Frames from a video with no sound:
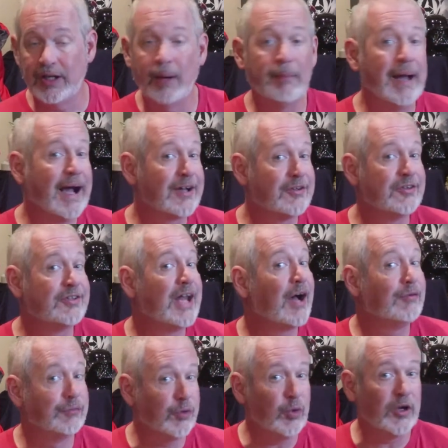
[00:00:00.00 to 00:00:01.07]
now Max is
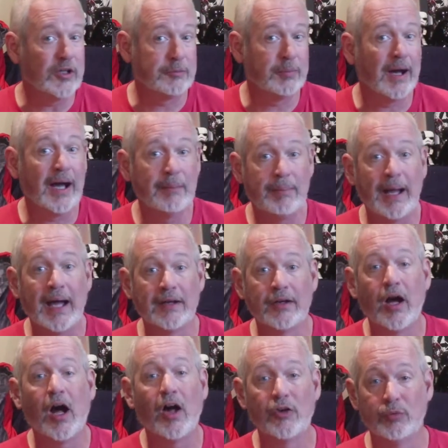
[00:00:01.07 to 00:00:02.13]
now voiced by Patton
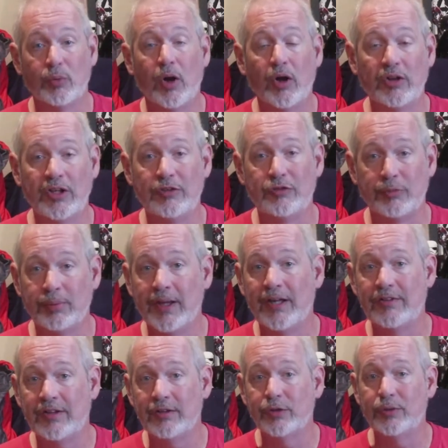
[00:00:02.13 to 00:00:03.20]
Oswalt. He's
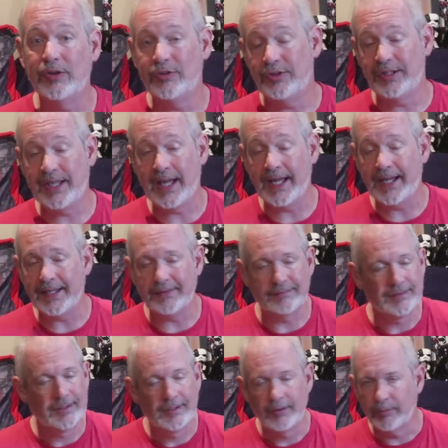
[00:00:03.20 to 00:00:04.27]
replacing Louis C.K.,
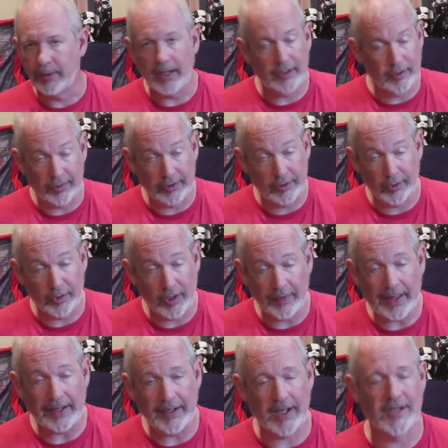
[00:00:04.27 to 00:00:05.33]
and we're not going into all
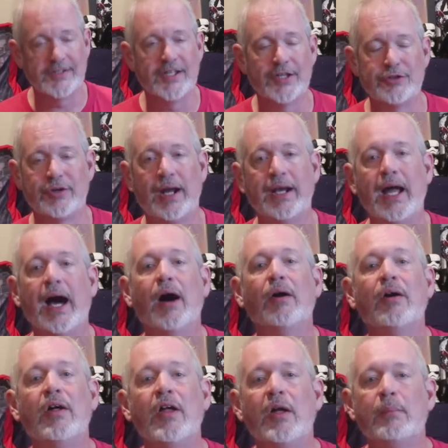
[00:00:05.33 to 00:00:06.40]
that nonsense right now.